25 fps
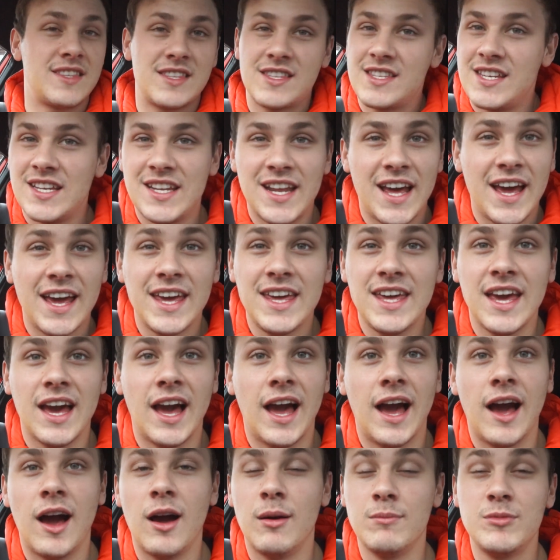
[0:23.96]
Today,
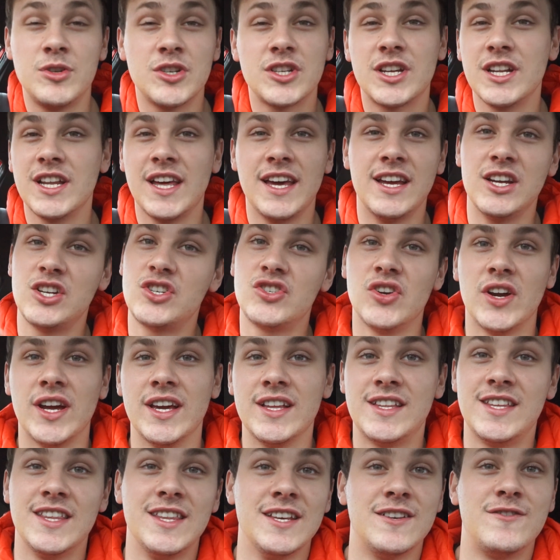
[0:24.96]
I'm just going to get straight
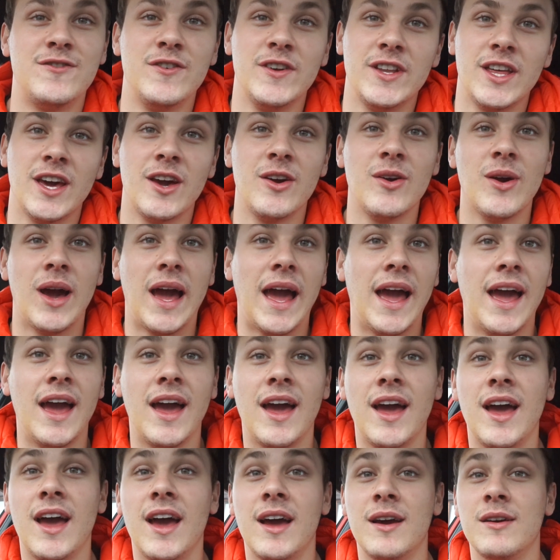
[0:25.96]
into this video.
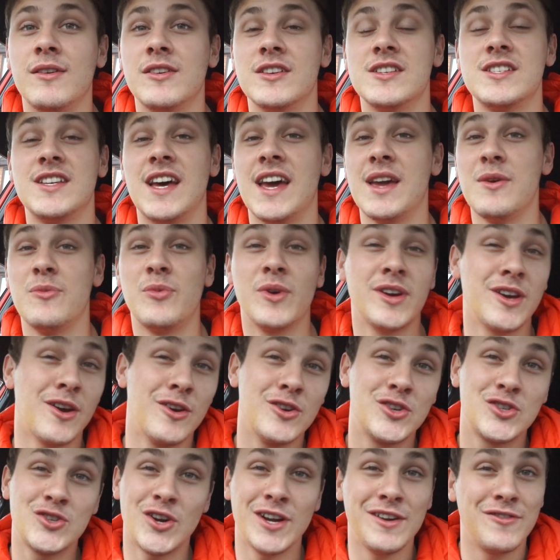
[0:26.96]
I'm going to say we're
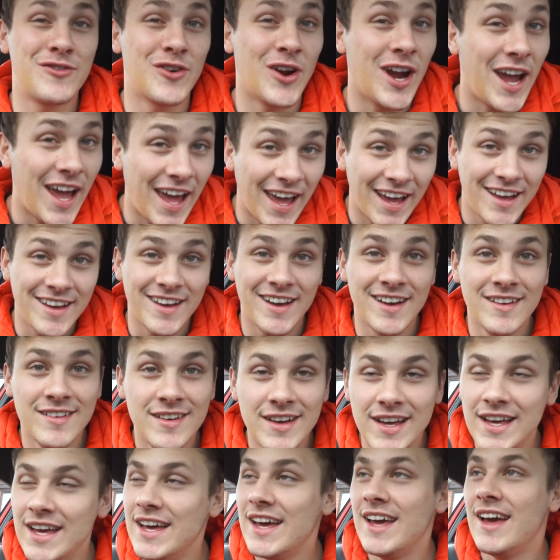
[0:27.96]
going straight for a haircut.
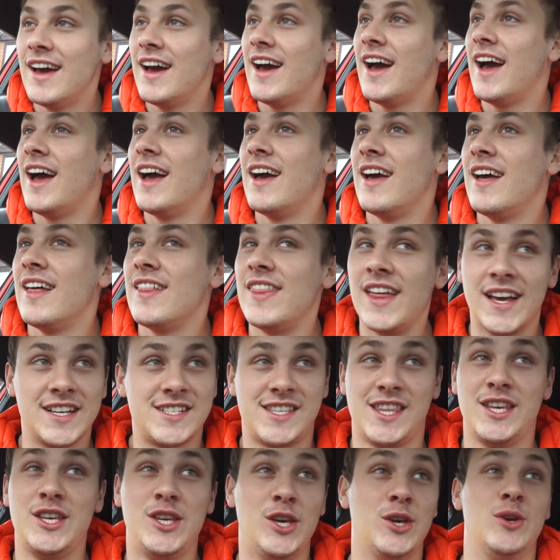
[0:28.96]

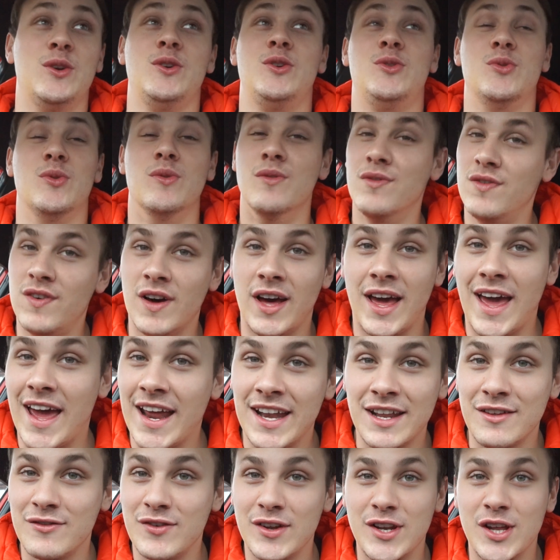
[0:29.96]
That's the usual for
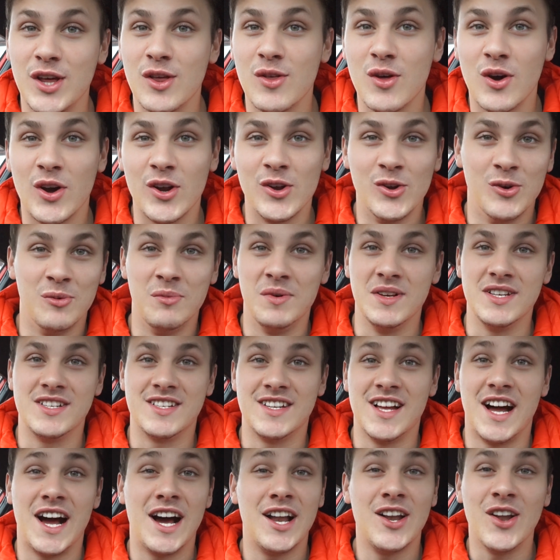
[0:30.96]
any video that I normally
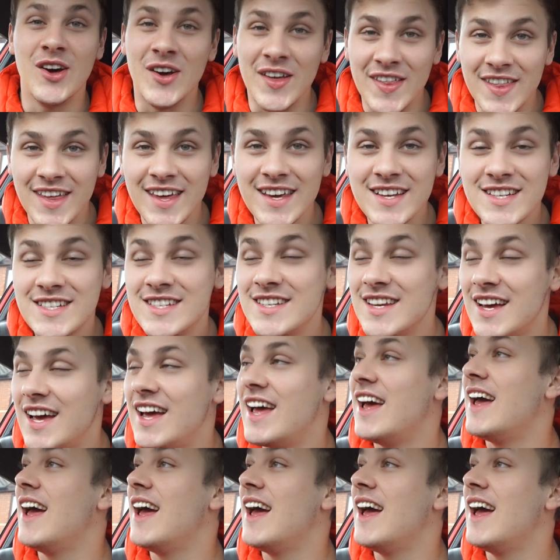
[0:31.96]
start like this.